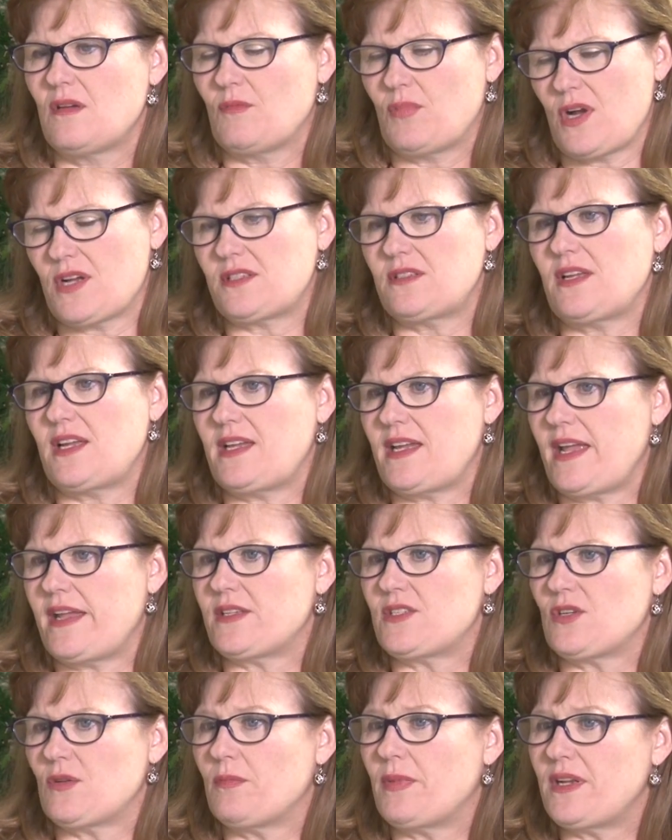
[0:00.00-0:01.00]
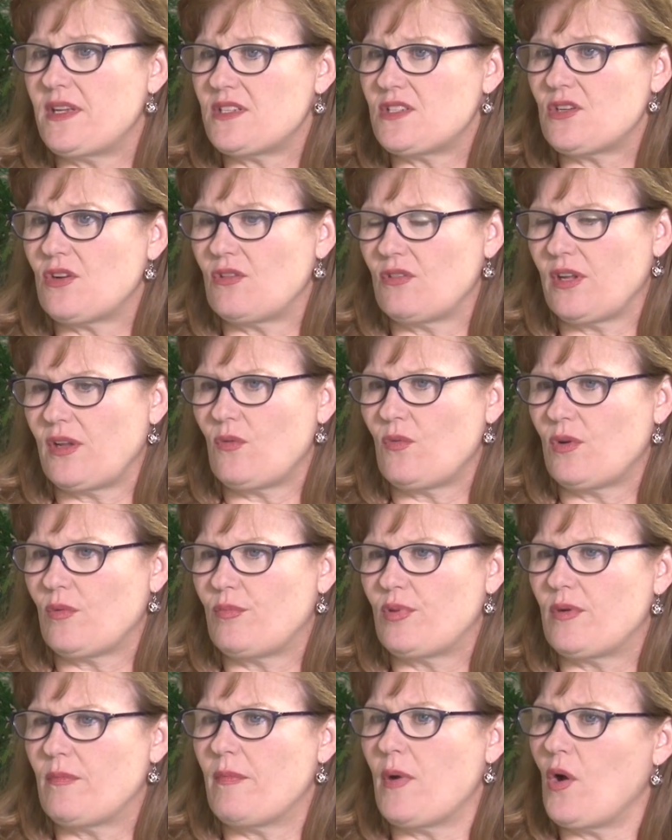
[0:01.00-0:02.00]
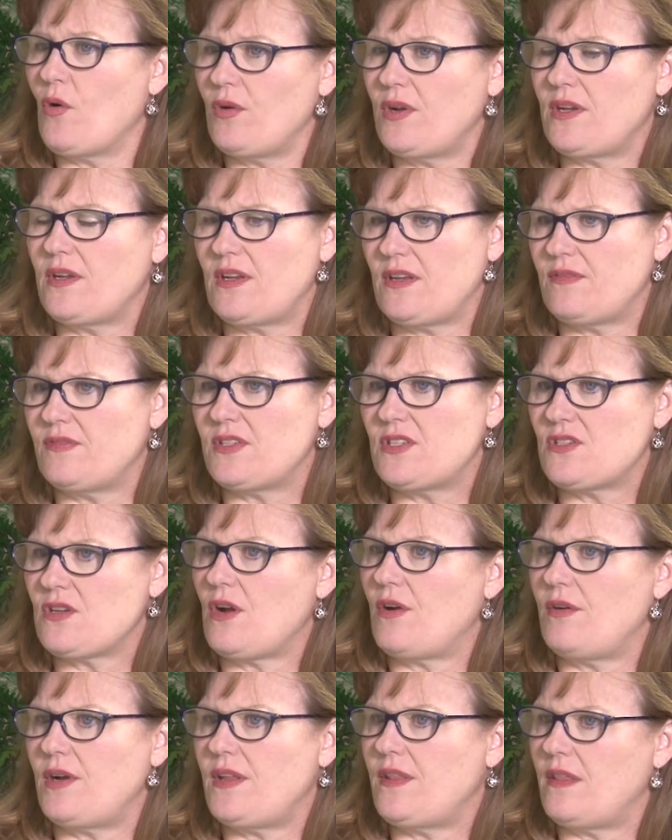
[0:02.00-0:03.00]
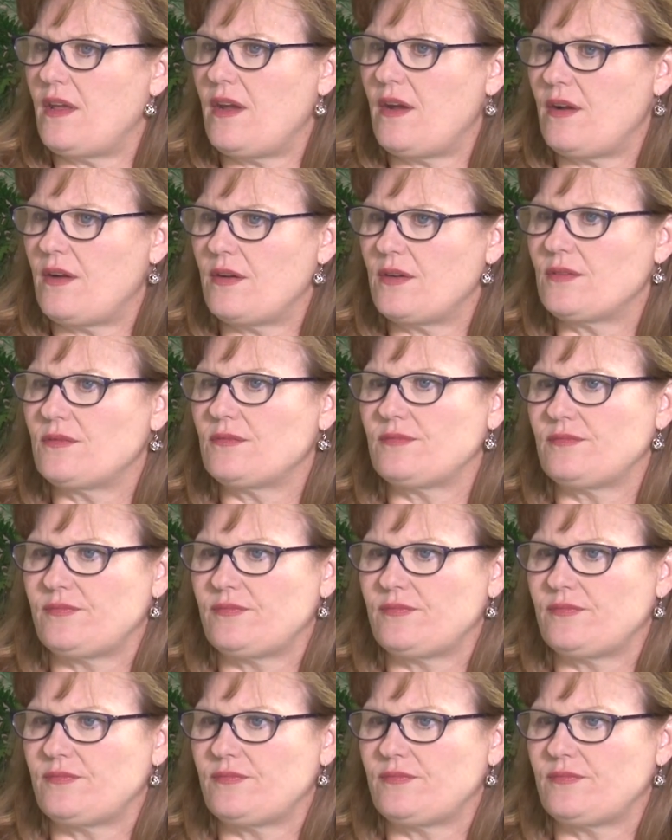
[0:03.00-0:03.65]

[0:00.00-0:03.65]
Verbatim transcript: prostate cancer, but it certainly will promote it if it's already there.